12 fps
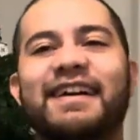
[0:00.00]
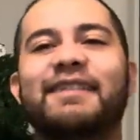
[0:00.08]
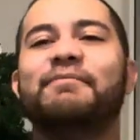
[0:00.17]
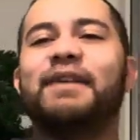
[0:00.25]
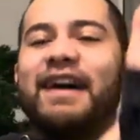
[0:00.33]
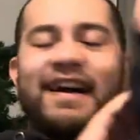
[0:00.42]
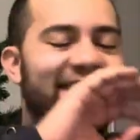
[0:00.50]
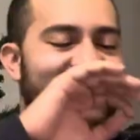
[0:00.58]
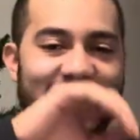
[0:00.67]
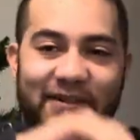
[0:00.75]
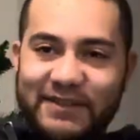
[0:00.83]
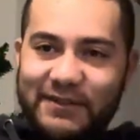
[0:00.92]
But
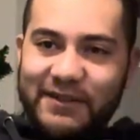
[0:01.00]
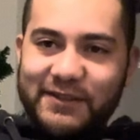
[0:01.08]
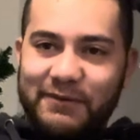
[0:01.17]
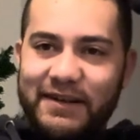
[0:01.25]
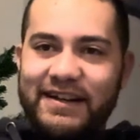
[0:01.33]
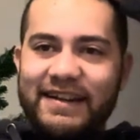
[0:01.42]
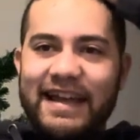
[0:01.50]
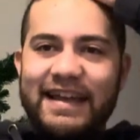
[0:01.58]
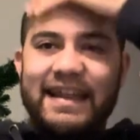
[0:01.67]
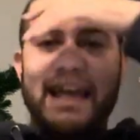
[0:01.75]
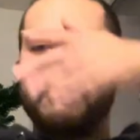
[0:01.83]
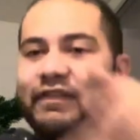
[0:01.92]
that was also one of, like,
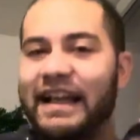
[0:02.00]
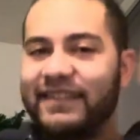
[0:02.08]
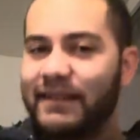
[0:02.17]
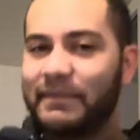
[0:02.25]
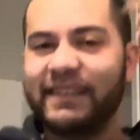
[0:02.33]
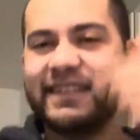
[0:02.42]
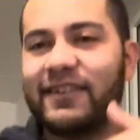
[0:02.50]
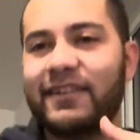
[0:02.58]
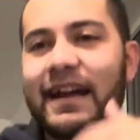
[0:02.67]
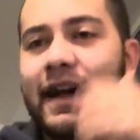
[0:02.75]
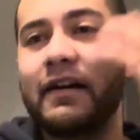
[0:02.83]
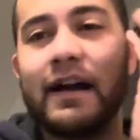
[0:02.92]
it had Flat Timmy T on it.
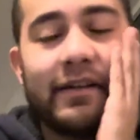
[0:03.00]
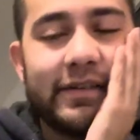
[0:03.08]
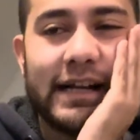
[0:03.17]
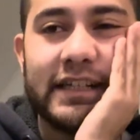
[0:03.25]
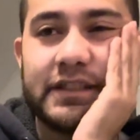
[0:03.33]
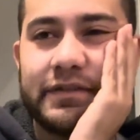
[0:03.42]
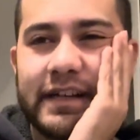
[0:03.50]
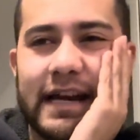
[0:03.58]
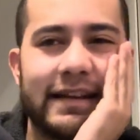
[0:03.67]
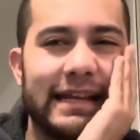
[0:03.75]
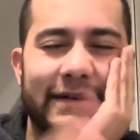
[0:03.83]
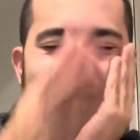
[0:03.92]
I just forgot
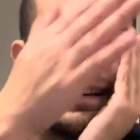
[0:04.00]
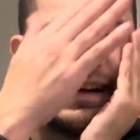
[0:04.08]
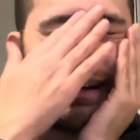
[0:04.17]
the name. I